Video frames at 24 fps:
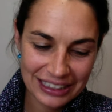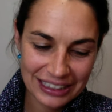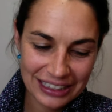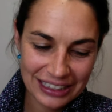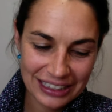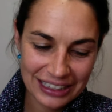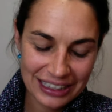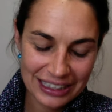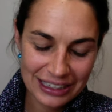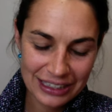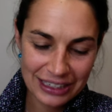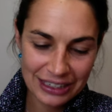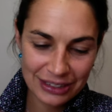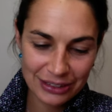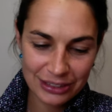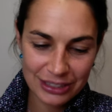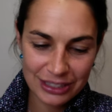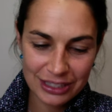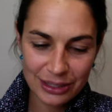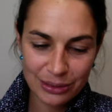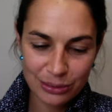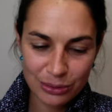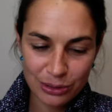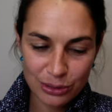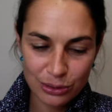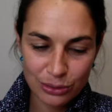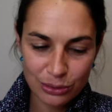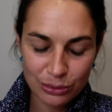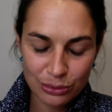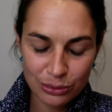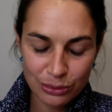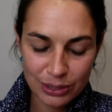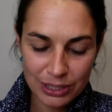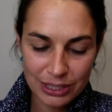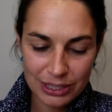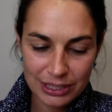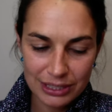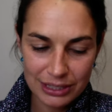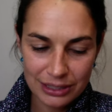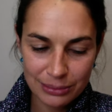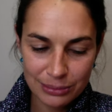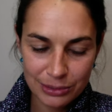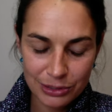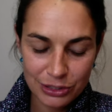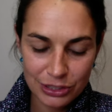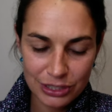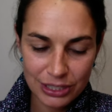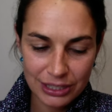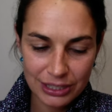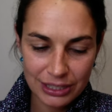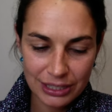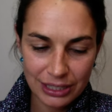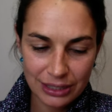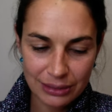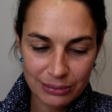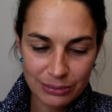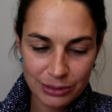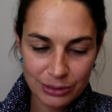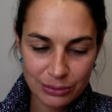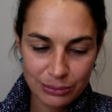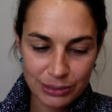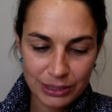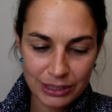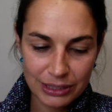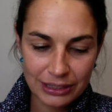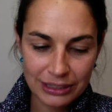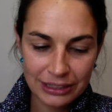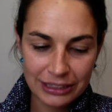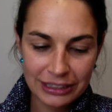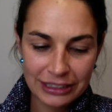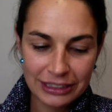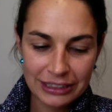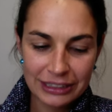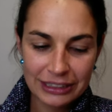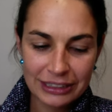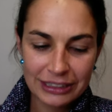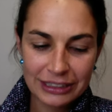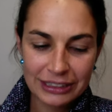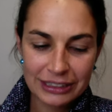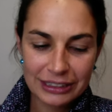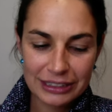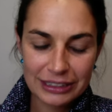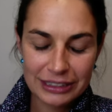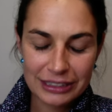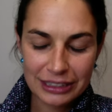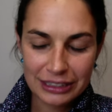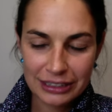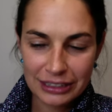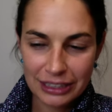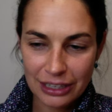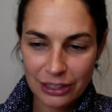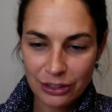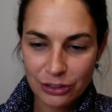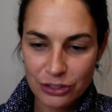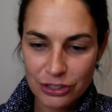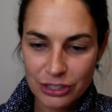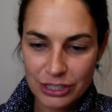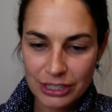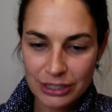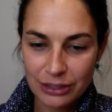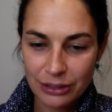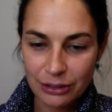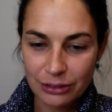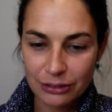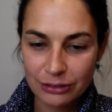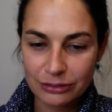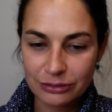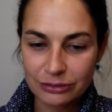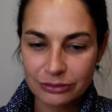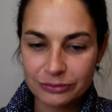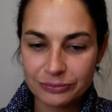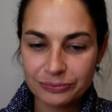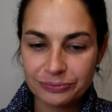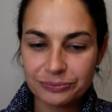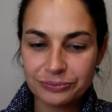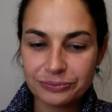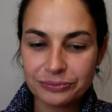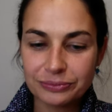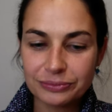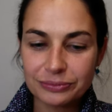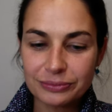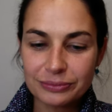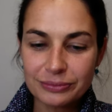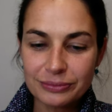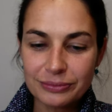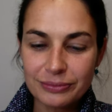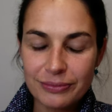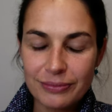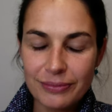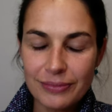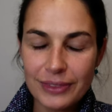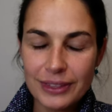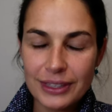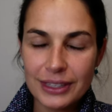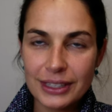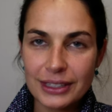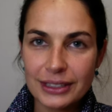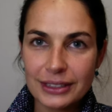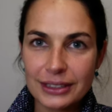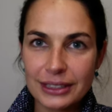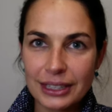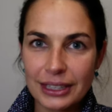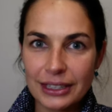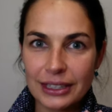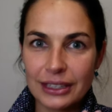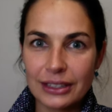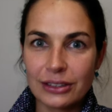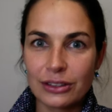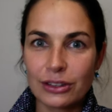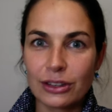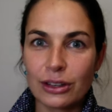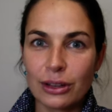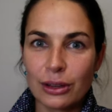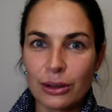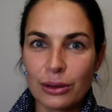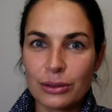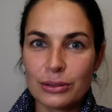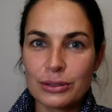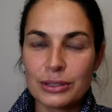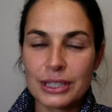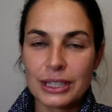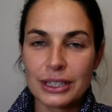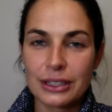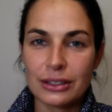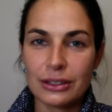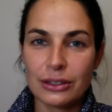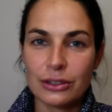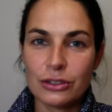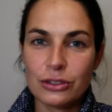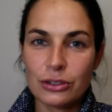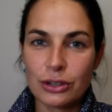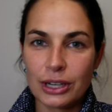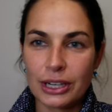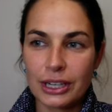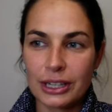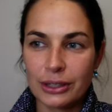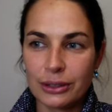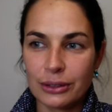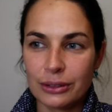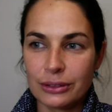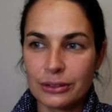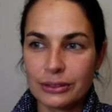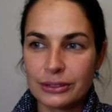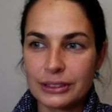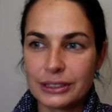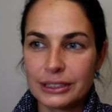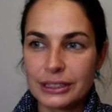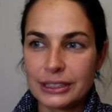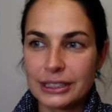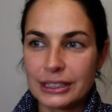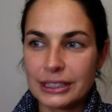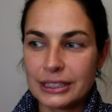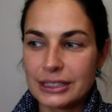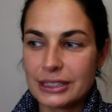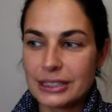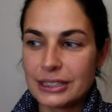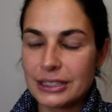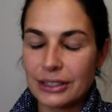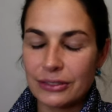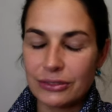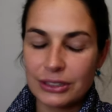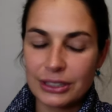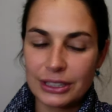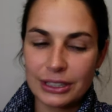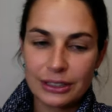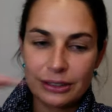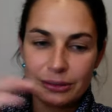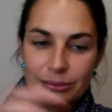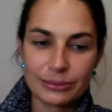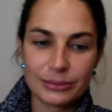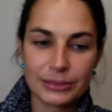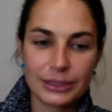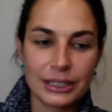there was also this image that came to me, this analogy of taking the clothes out of the dryer and stuffing them